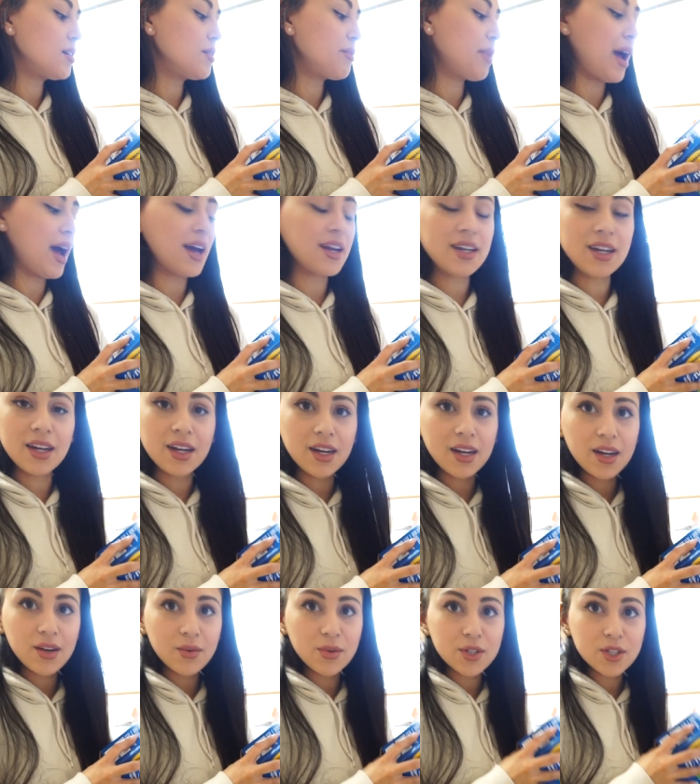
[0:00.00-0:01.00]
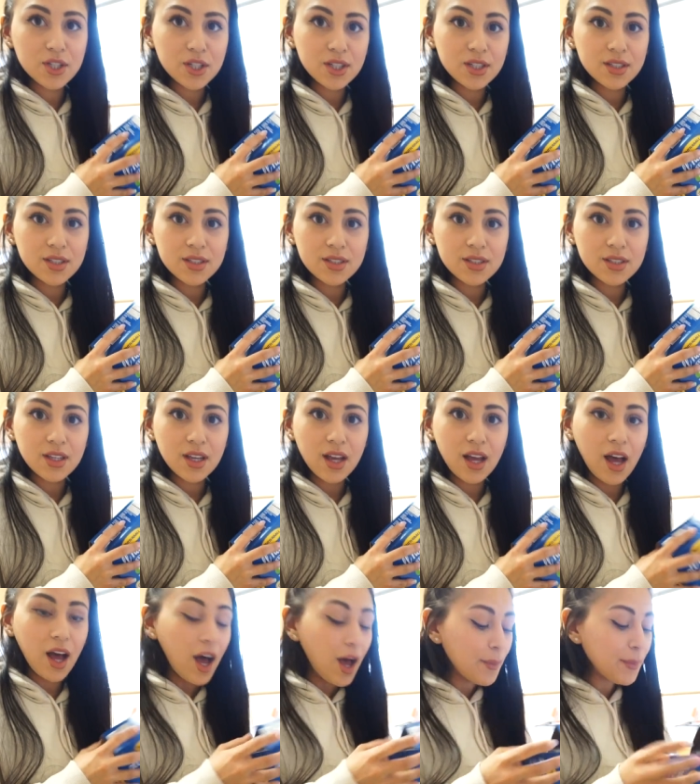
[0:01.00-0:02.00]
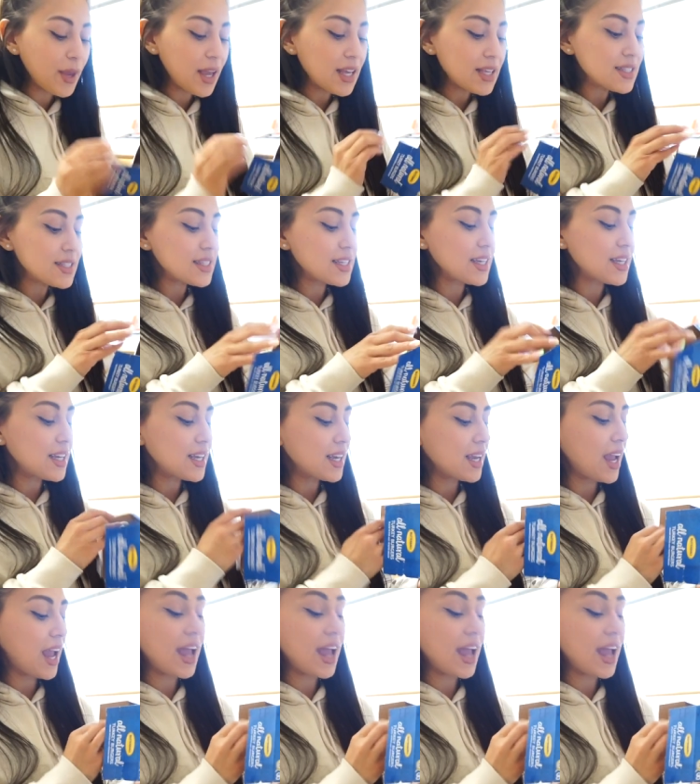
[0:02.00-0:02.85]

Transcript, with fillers: patty, which is amazing.